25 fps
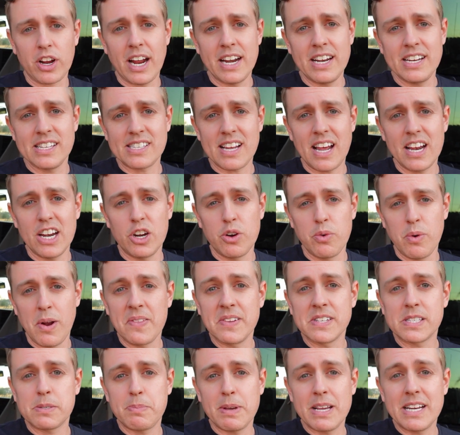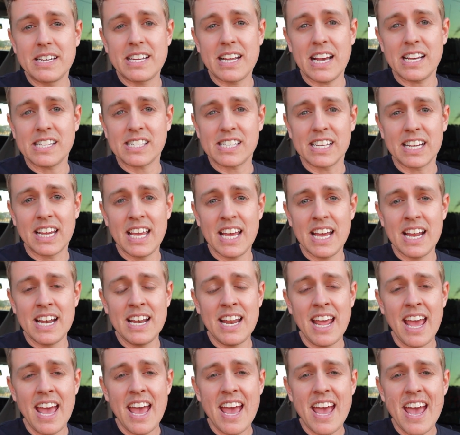I decided to run a speed test again,
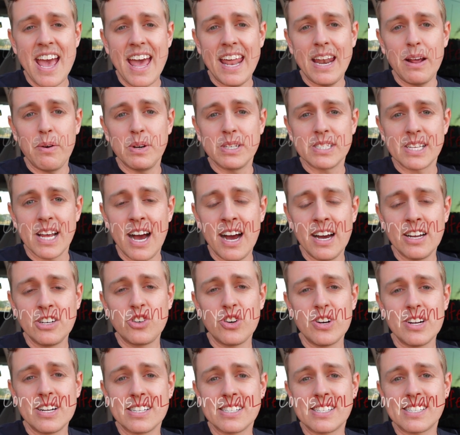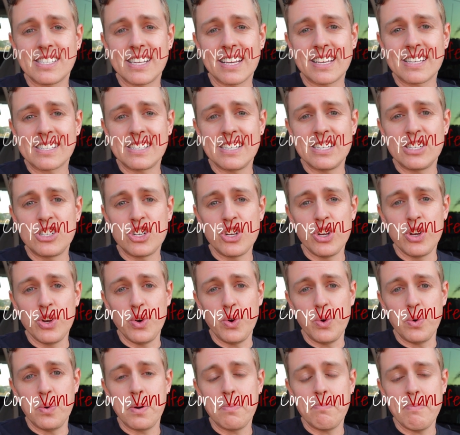and it was
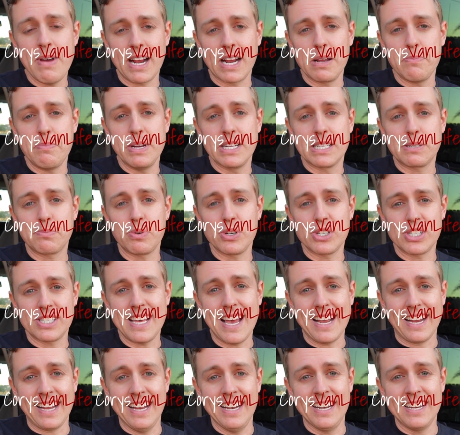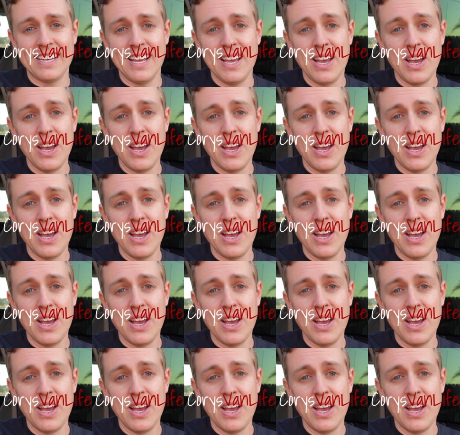162 megabits per second,